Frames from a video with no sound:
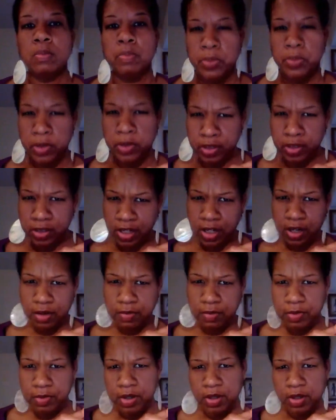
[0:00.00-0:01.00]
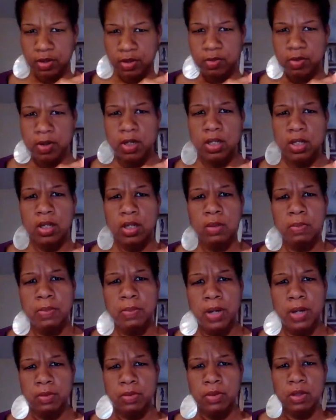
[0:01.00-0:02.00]
it's the only book that I've read
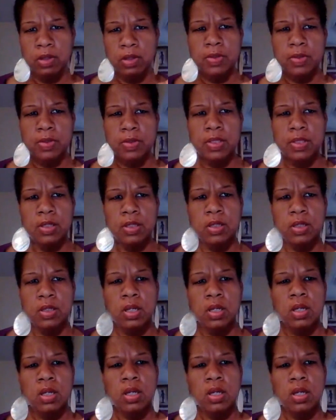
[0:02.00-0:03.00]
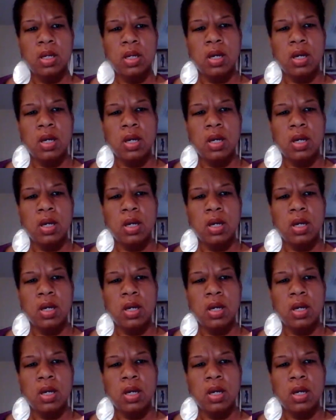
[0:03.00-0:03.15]
really about empathy,